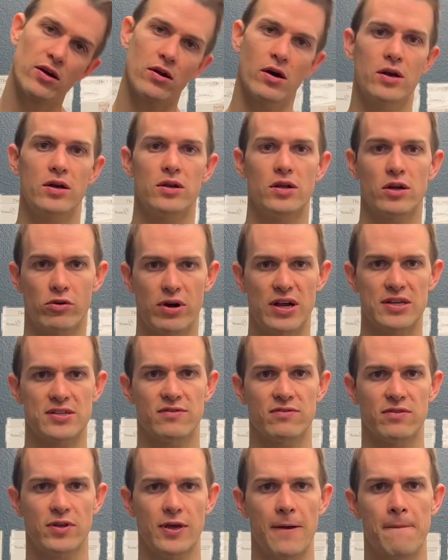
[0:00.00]
on it
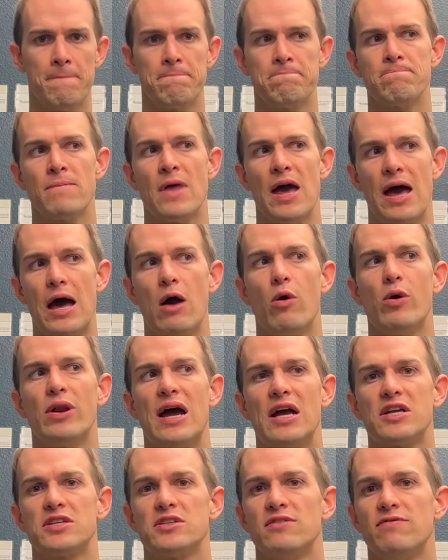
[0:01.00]
aggressively. I would
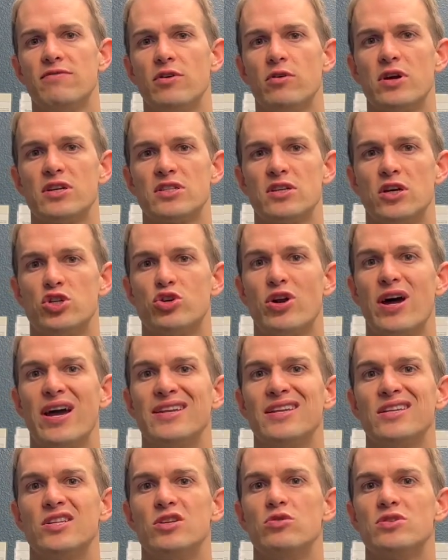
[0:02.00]
actually focus on trying
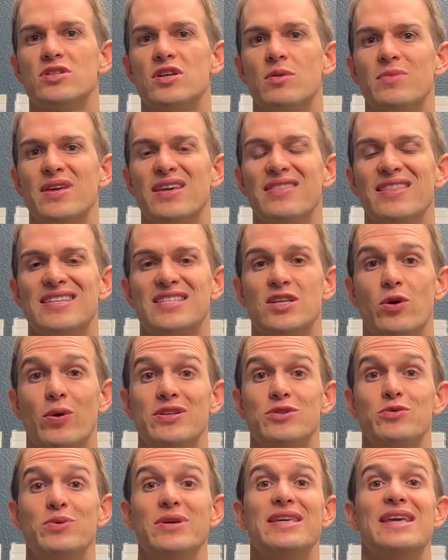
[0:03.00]
to do something that's going
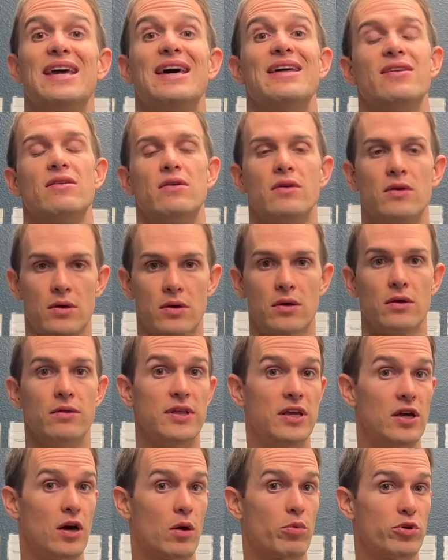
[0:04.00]
to get
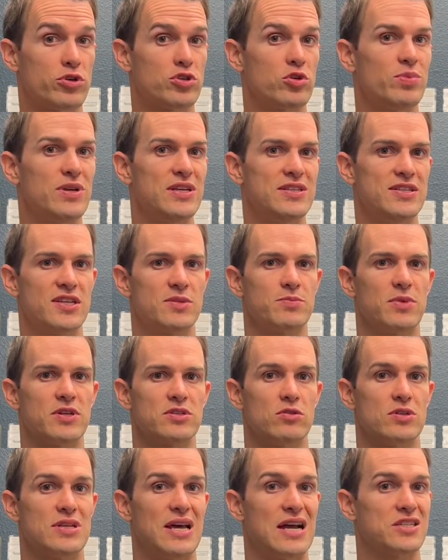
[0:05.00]
the upper trapezius
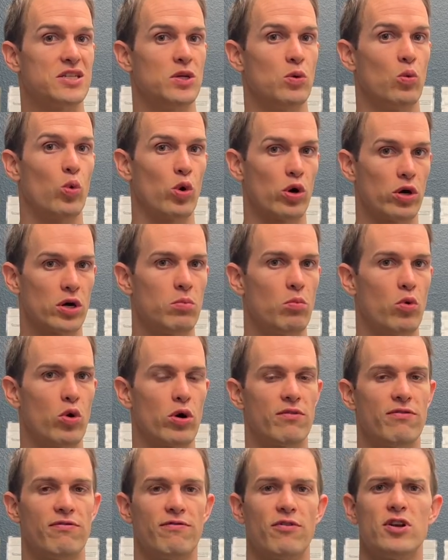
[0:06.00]
muscle to actually work
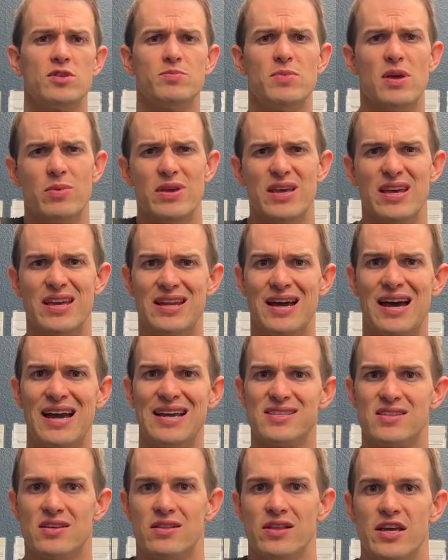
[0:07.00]
more. First, maybe in
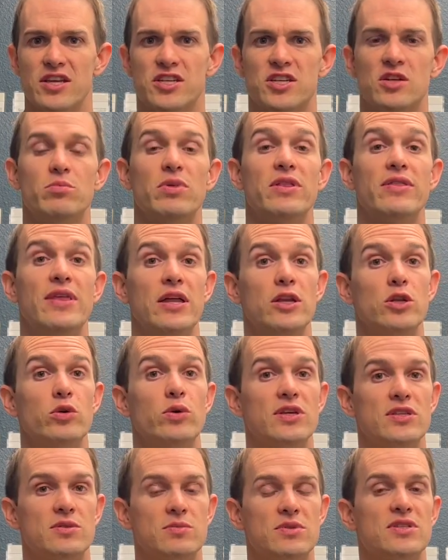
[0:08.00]
isolation, but then
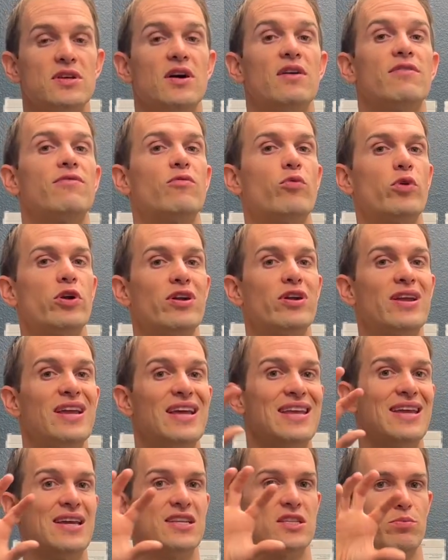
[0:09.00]
doing some stuff where you're
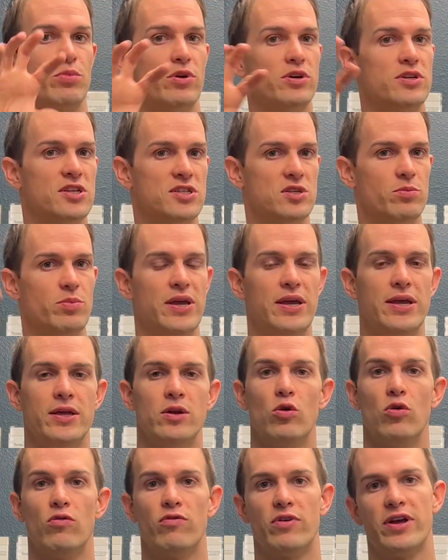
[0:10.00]
getting it to participate in
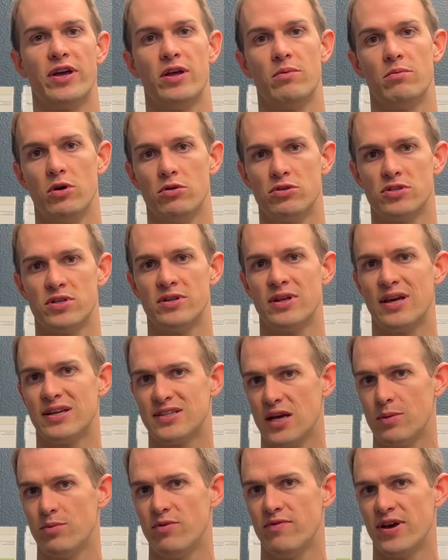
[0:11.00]
overhead motion
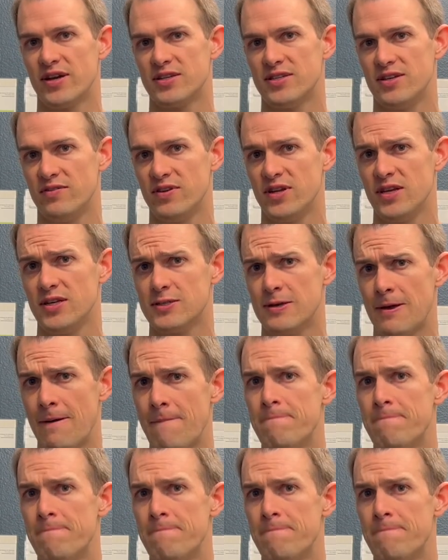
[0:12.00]
type of activities.